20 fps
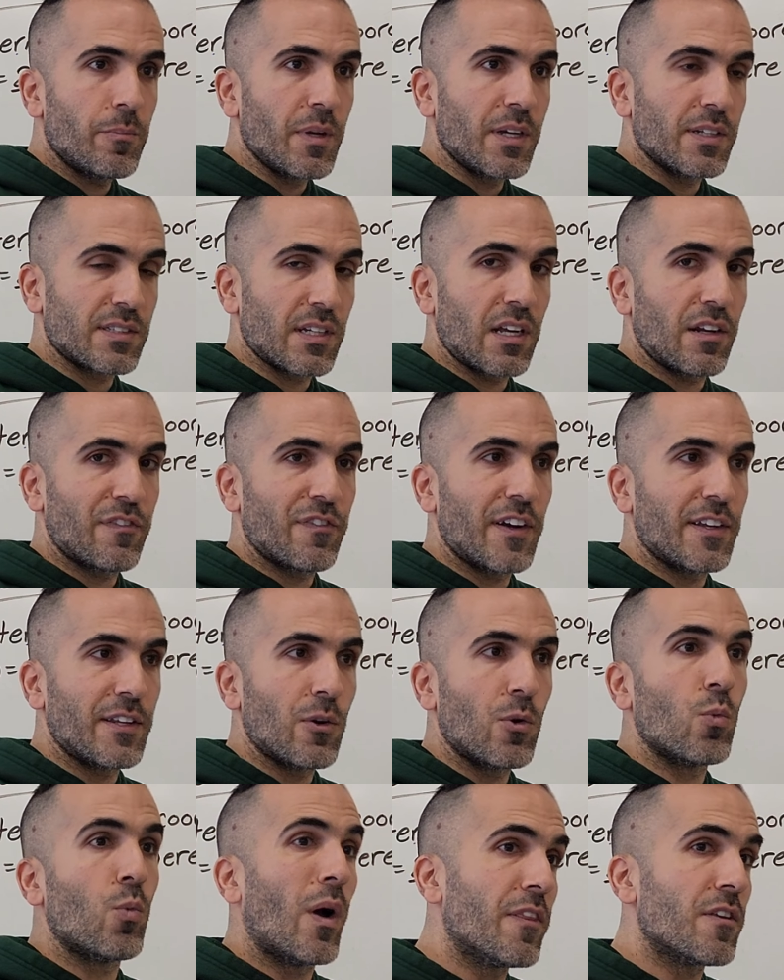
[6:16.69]
because I got to find
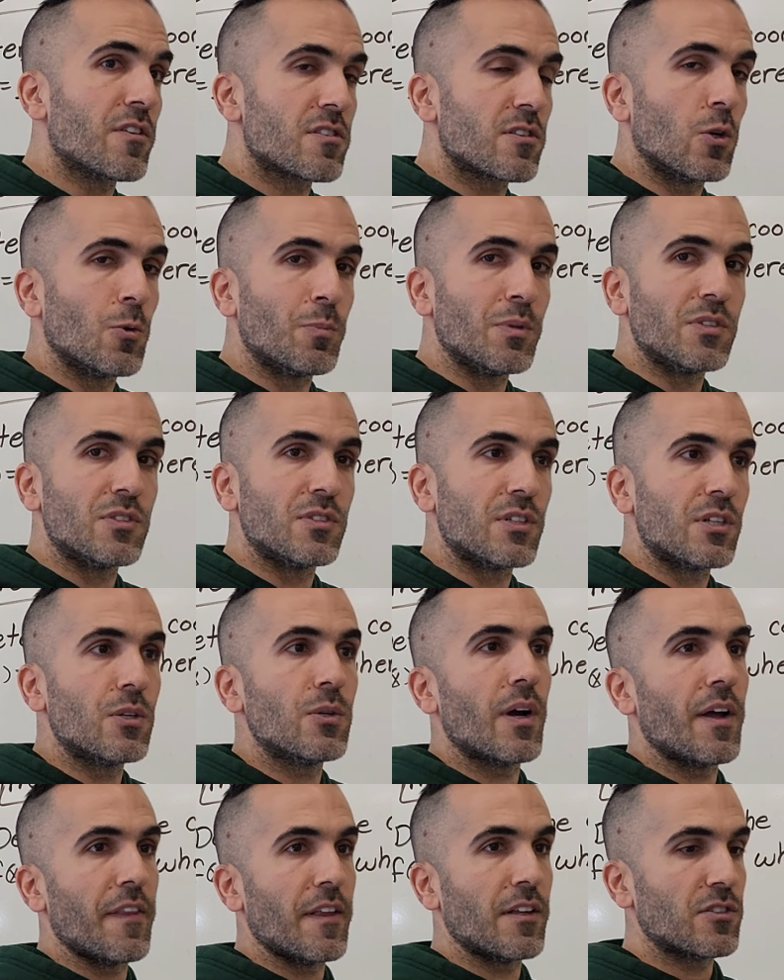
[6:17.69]
out when the slope is
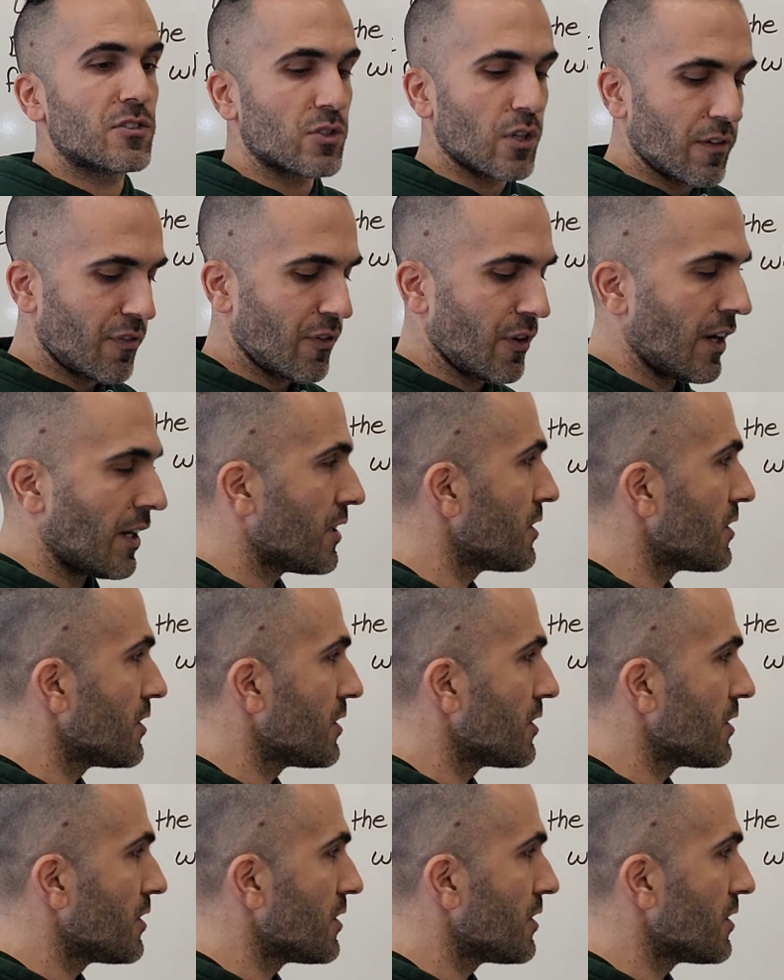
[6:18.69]
0 and then solve for